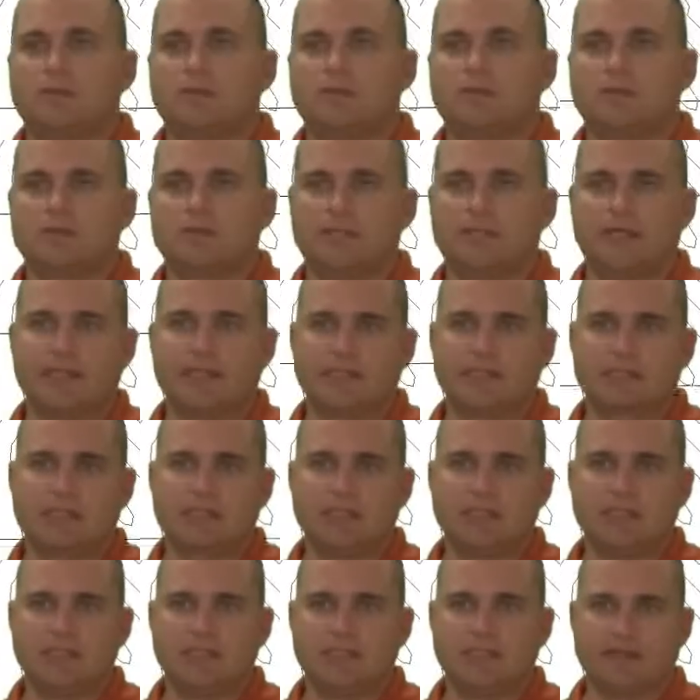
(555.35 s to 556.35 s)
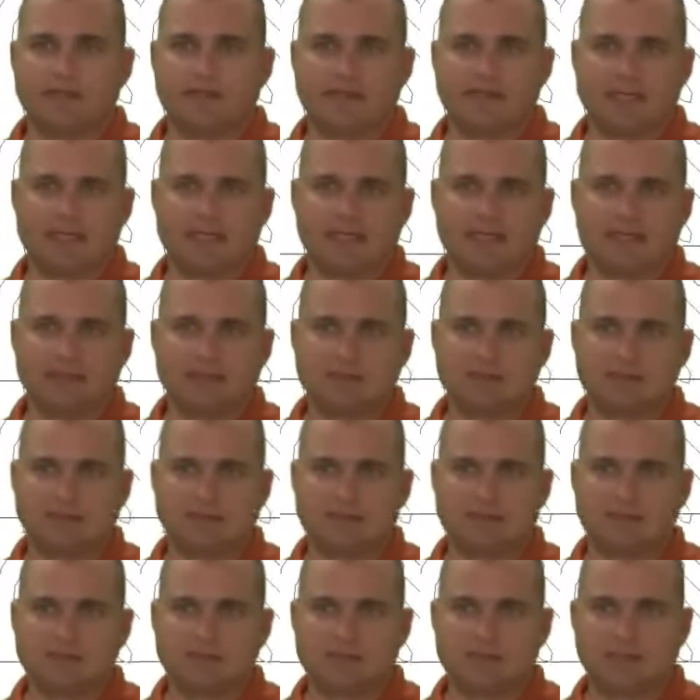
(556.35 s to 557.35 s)
So now you can see that I've got
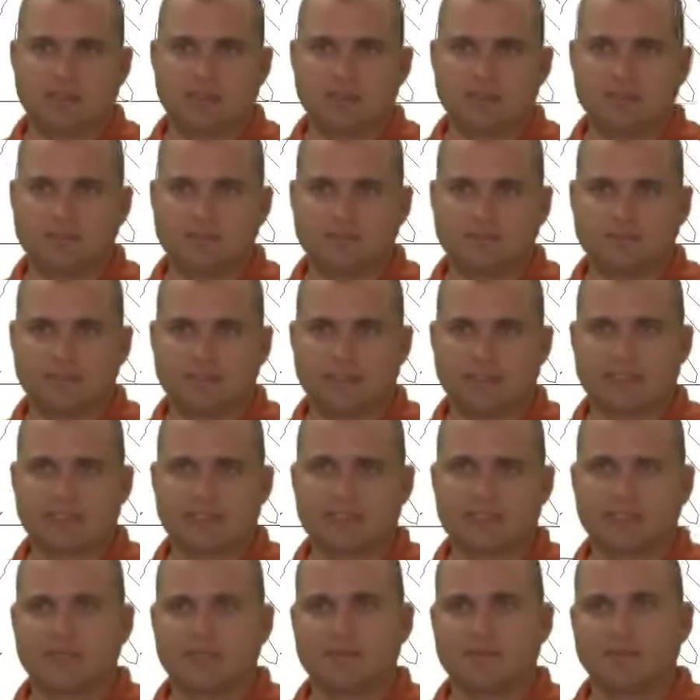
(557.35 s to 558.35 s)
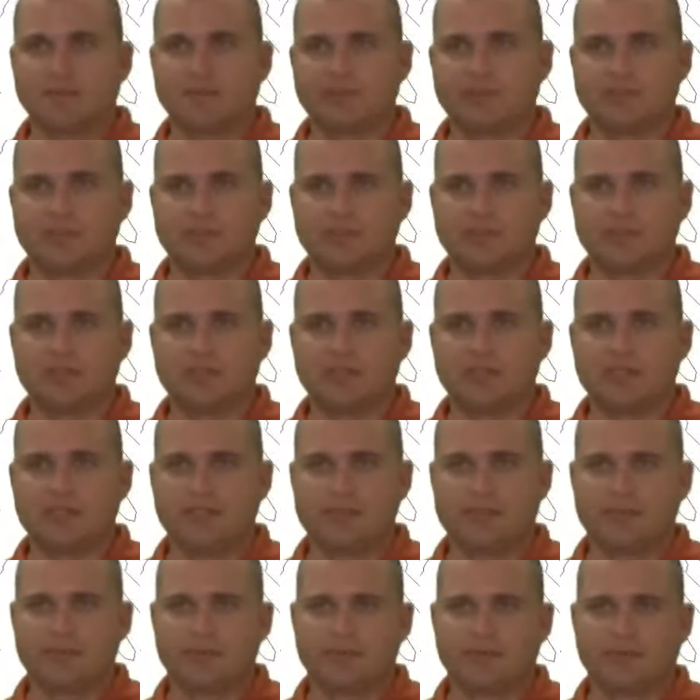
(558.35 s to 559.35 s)
less labels, it's a little
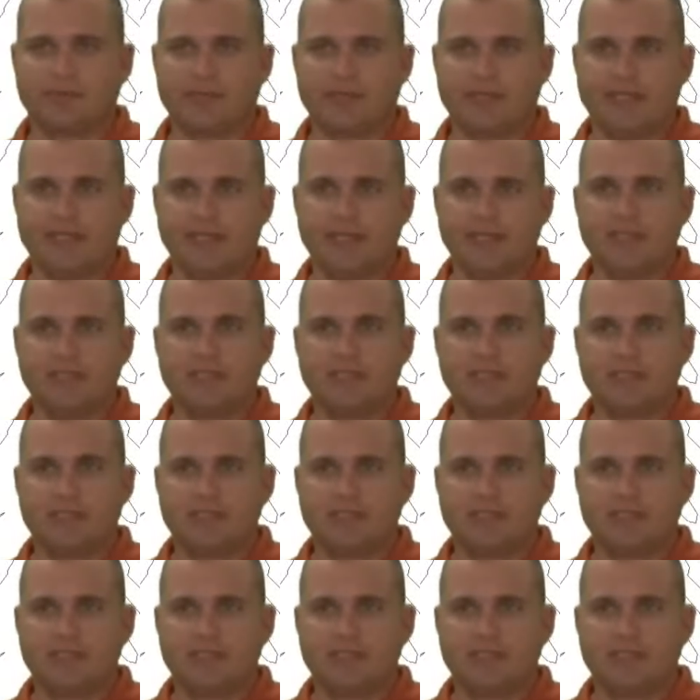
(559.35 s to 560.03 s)
easier to read,